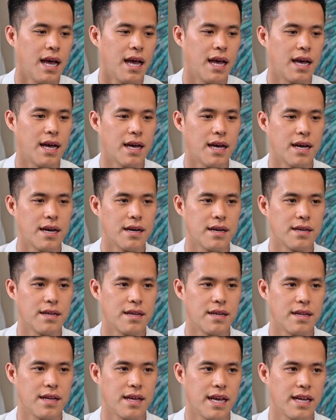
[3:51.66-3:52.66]

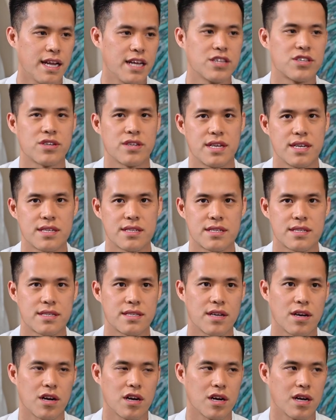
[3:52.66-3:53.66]
an
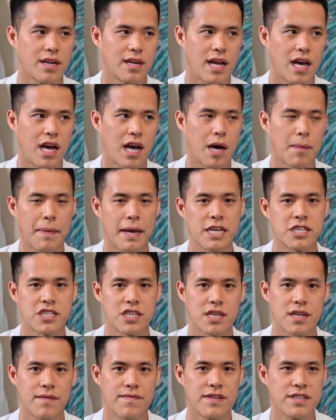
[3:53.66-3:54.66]
internist or an
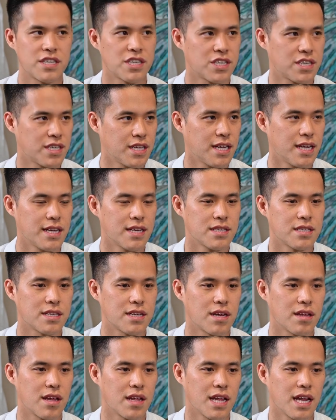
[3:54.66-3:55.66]
outpatient physician is. They
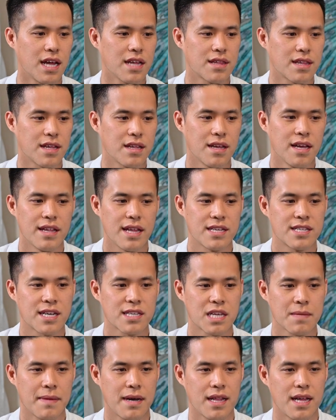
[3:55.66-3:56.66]

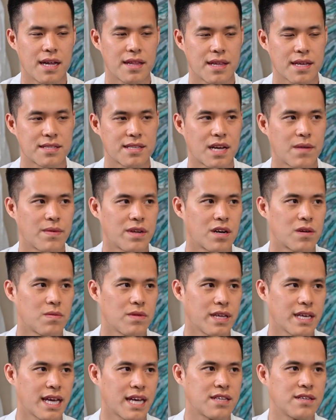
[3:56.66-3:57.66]
talked about a lot of things that we don't
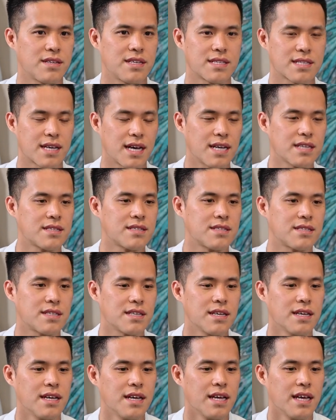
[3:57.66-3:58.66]
really get to
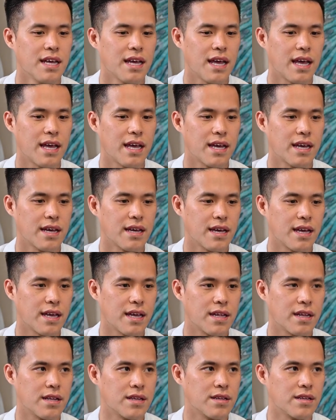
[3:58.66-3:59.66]
discuss
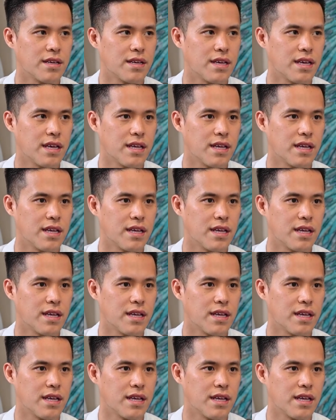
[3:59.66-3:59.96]
in